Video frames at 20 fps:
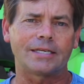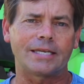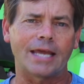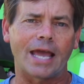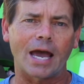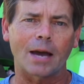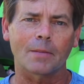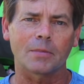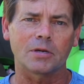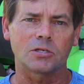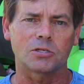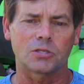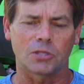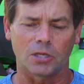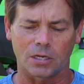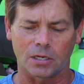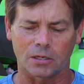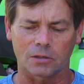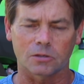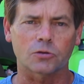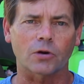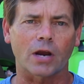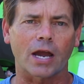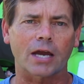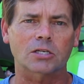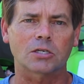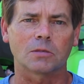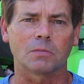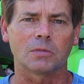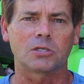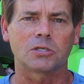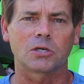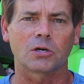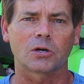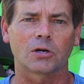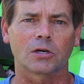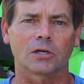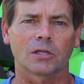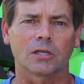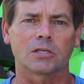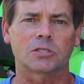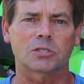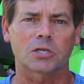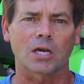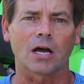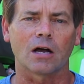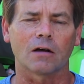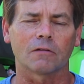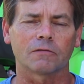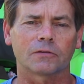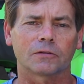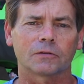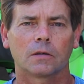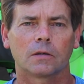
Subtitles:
damage the traction material itself.